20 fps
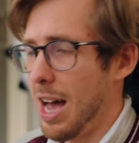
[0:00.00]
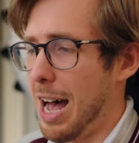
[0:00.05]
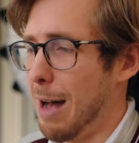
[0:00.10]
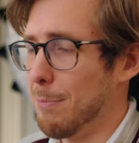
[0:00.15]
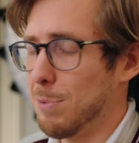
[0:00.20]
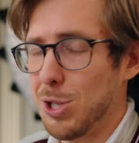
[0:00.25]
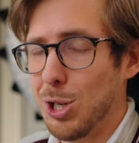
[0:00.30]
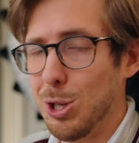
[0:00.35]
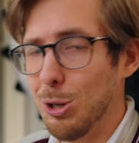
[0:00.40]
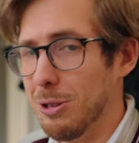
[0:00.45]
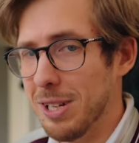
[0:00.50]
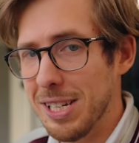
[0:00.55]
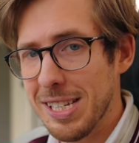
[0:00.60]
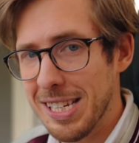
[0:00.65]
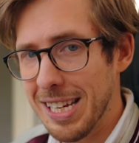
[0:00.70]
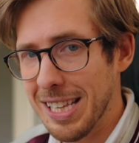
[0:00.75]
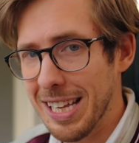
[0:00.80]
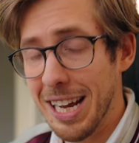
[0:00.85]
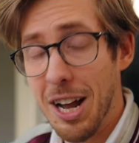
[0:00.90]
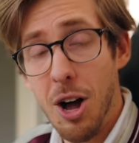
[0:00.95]
Absolutely
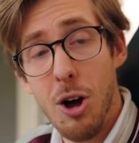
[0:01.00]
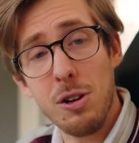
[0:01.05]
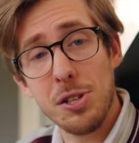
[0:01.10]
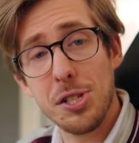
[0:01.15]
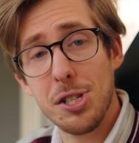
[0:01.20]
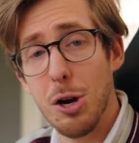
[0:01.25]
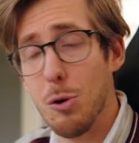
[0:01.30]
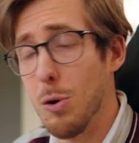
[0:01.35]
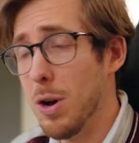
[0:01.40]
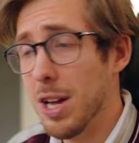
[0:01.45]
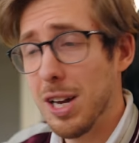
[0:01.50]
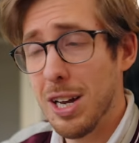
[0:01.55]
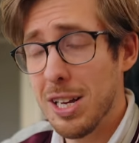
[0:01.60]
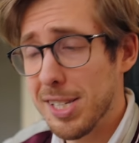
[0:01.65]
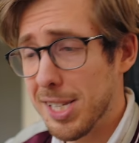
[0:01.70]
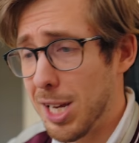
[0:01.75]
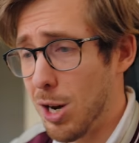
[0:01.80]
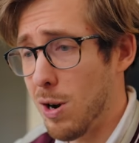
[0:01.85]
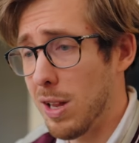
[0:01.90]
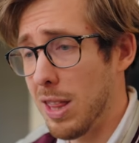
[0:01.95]
silly. Also,
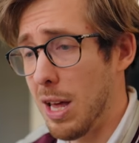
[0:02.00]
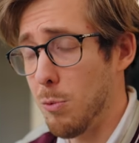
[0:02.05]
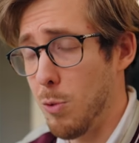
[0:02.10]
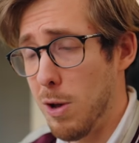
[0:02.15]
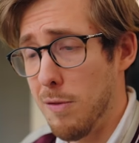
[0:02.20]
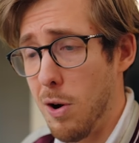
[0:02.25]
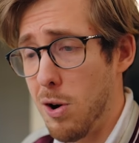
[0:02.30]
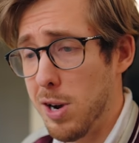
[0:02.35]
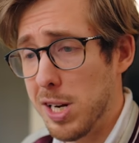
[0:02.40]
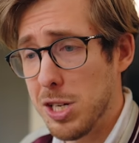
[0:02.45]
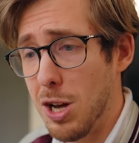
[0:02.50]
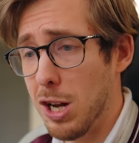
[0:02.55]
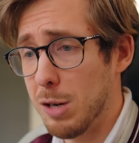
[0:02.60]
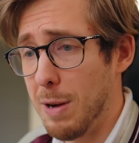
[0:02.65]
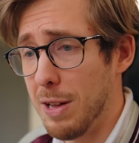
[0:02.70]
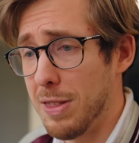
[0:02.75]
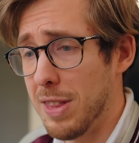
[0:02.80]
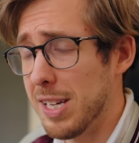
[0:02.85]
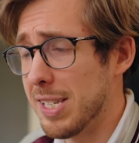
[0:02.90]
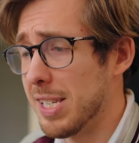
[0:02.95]
considering that we've already talked
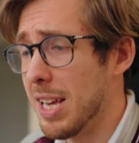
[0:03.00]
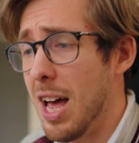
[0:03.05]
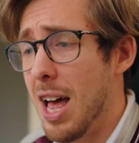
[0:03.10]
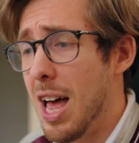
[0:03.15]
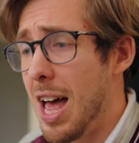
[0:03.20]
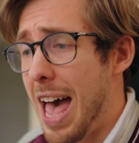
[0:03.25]
about this,